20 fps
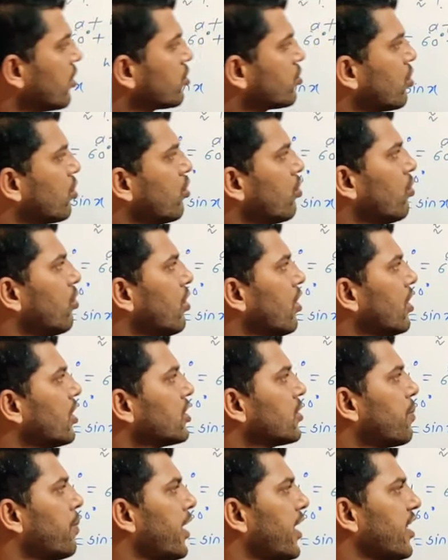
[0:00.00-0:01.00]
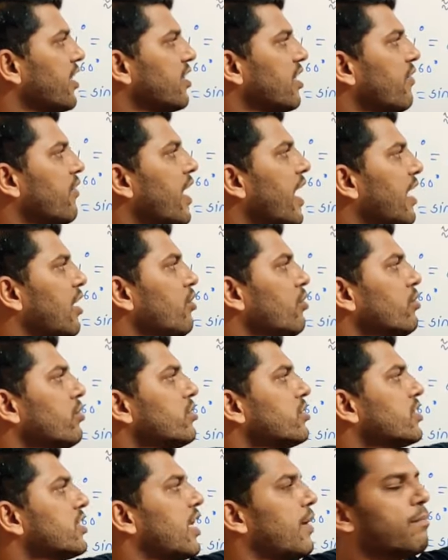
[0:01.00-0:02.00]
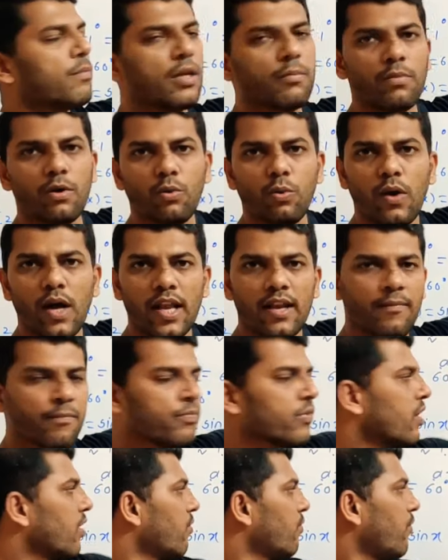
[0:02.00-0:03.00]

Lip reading: So splitting the values, step number 1.